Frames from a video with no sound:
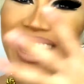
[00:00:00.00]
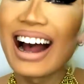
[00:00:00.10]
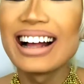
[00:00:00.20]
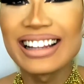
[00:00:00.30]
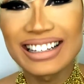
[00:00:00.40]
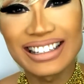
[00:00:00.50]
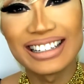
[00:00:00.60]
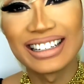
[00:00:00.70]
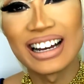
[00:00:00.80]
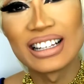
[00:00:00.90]
And that's it,
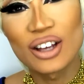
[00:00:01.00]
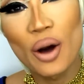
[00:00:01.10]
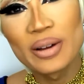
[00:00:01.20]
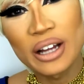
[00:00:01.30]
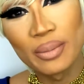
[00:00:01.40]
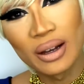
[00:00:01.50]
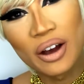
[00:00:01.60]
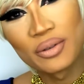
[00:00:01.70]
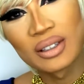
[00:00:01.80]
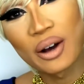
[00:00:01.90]
you guys. Comment down
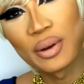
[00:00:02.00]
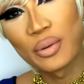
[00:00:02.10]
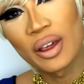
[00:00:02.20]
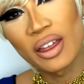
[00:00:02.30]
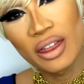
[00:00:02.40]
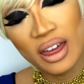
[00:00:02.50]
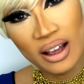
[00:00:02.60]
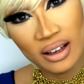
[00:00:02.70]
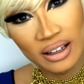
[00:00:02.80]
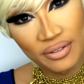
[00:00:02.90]
below, tell me what you
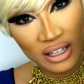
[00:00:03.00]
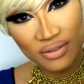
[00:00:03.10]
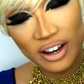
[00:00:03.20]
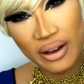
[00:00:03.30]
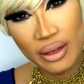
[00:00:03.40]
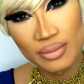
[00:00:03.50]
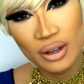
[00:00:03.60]
think, give this video a thumbs